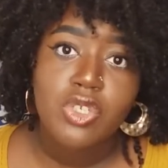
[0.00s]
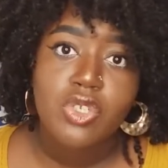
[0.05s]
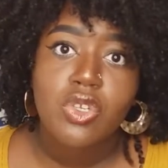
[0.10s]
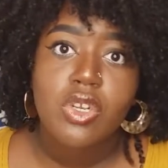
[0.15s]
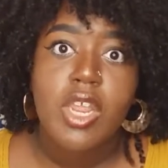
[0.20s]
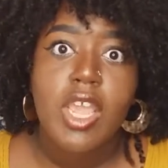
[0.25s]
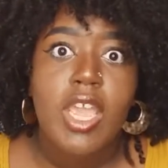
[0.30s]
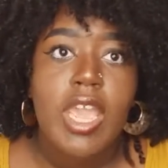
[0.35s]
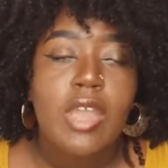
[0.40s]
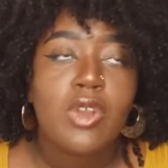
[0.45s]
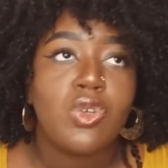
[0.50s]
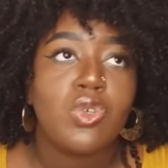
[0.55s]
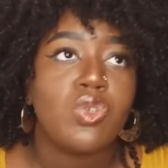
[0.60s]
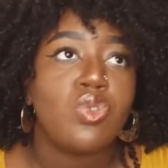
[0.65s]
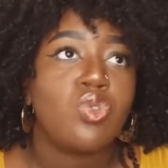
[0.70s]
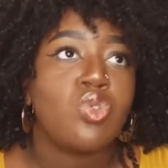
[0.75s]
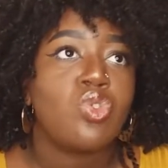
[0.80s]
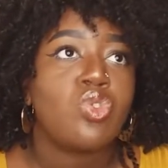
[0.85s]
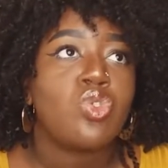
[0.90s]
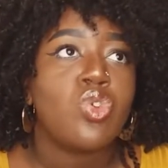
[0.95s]
so they could
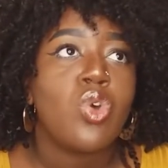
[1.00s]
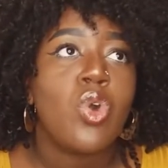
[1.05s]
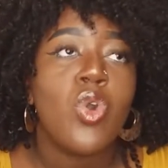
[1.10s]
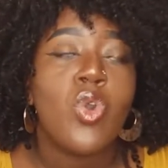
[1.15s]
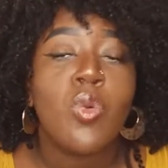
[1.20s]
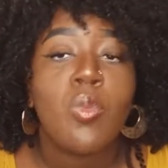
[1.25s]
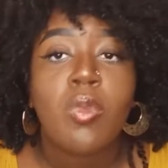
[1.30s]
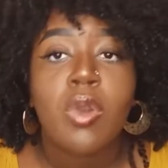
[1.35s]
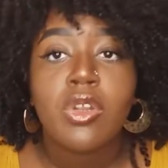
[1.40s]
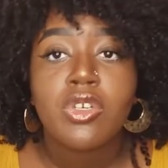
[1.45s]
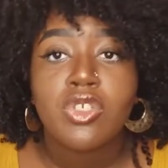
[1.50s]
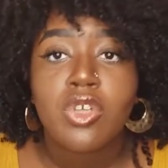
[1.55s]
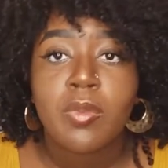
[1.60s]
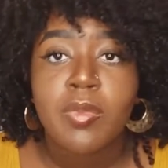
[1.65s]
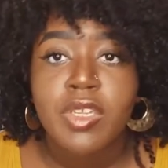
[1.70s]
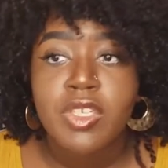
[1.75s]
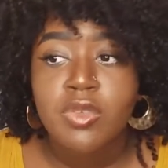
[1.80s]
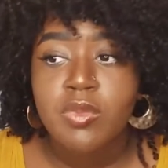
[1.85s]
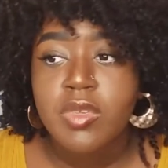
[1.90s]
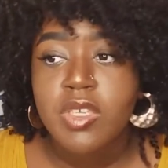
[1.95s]
do so much
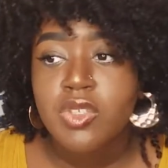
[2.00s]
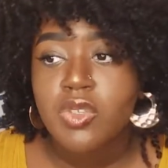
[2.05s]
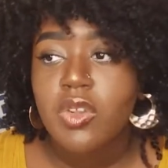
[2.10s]
compared to me.